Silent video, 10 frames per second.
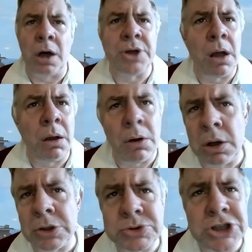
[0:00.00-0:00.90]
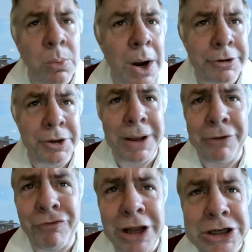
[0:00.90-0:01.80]
oh, no, oh, so worried
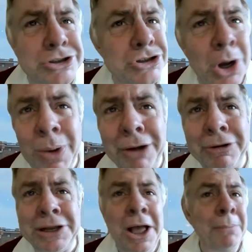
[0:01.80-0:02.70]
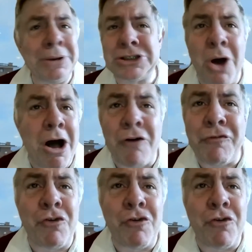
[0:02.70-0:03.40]
about inflation, so worried. But it's not our